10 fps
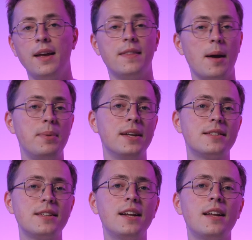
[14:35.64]
That being
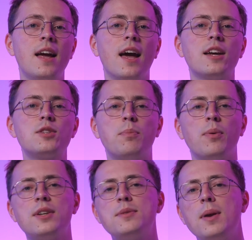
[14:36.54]
said,
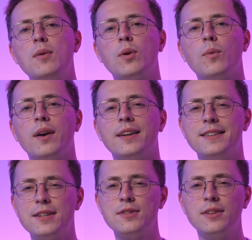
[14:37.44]
Express may require
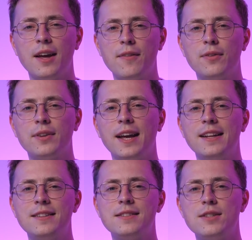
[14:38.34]
additional effort
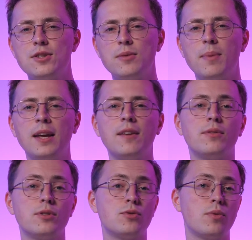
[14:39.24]
and decision making
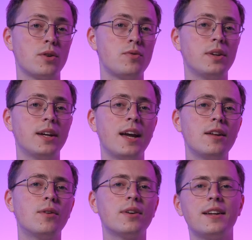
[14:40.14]
for structuring
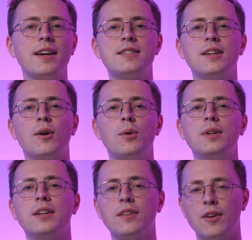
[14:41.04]
and organizing
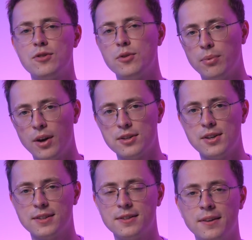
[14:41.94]
code in larger
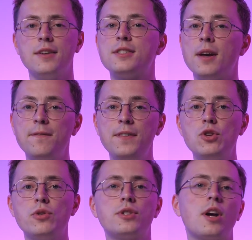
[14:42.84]
projects. Some
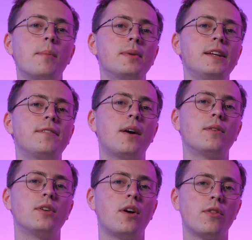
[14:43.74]
features commonly
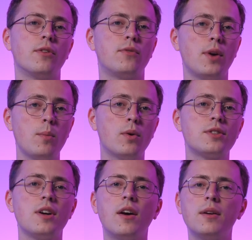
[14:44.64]
found in other
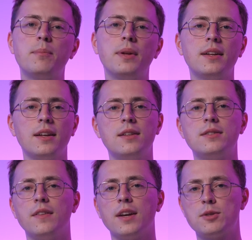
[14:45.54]
frameworks aren't built
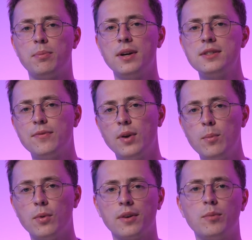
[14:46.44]
into the Express
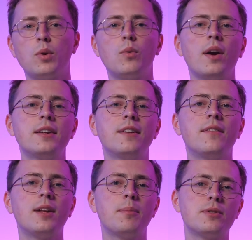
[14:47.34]
framework, requiring
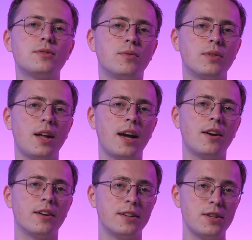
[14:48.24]
developers to rely
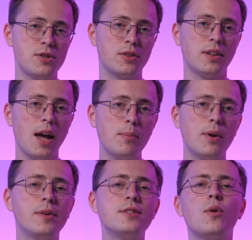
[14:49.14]
on additional
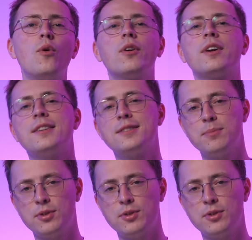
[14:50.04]
libraries or custom